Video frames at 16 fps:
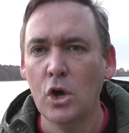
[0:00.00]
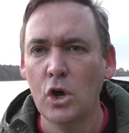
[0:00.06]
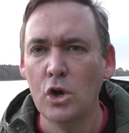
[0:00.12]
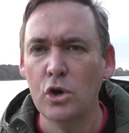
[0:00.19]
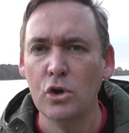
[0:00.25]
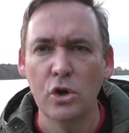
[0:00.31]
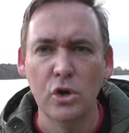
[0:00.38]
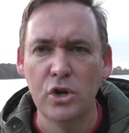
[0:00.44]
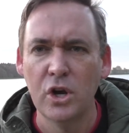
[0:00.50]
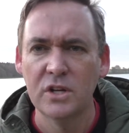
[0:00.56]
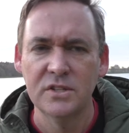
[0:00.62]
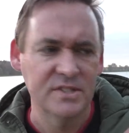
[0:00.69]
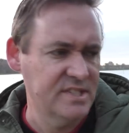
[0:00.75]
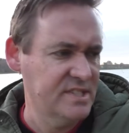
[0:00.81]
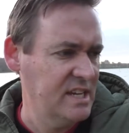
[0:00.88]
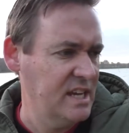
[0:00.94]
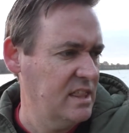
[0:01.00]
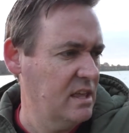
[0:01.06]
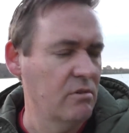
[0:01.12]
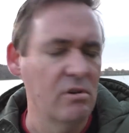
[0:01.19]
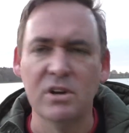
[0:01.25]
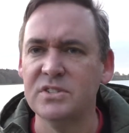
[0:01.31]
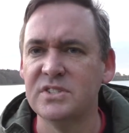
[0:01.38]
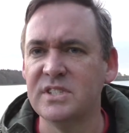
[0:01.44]
who don't see
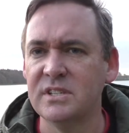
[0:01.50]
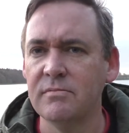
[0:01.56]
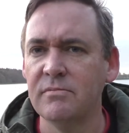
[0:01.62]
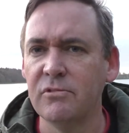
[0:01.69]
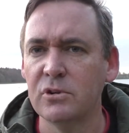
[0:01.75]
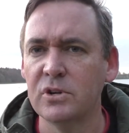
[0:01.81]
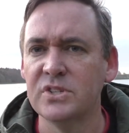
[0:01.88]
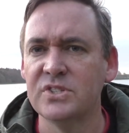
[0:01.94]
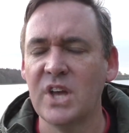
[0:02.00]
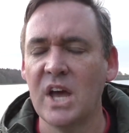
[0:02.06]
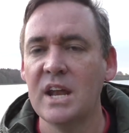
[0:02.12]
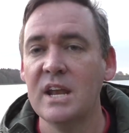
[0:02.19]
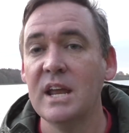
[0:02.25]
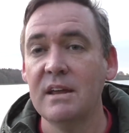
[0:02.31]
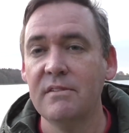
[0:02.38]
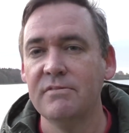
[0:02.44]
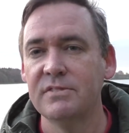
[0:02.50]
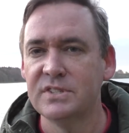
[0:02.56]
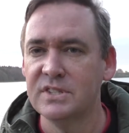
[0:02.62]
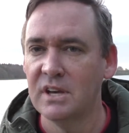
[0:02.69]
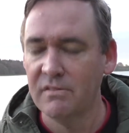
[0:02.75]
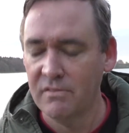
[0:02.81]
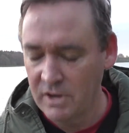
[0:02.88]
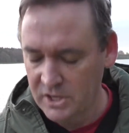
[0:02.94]
their own sinfulness and need for
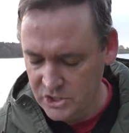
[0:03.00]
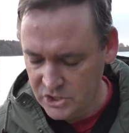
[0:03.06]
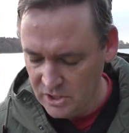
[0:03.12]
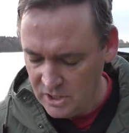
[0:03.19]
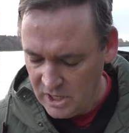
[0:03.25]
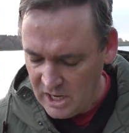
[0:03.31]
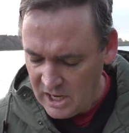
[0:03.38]
salvation.